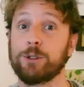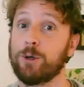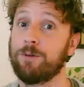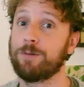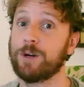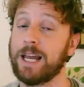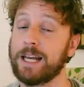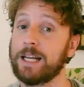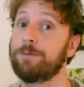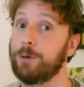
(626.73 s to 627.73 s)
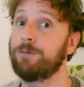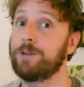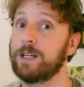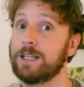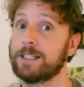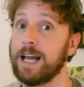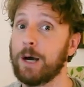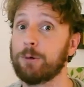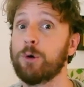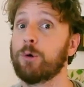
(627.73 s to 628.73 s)
Don't forget, if you're feeling
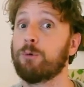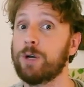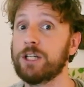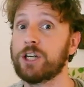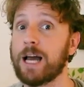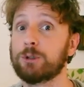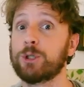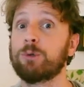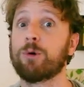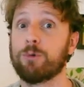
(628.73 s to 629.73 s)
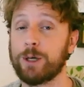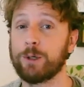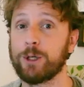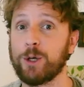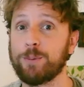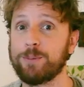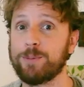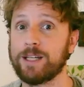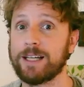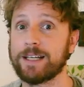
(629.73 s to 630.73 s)
down, reach out to a real human
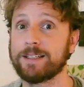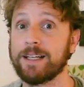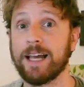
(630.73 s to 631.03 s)
being.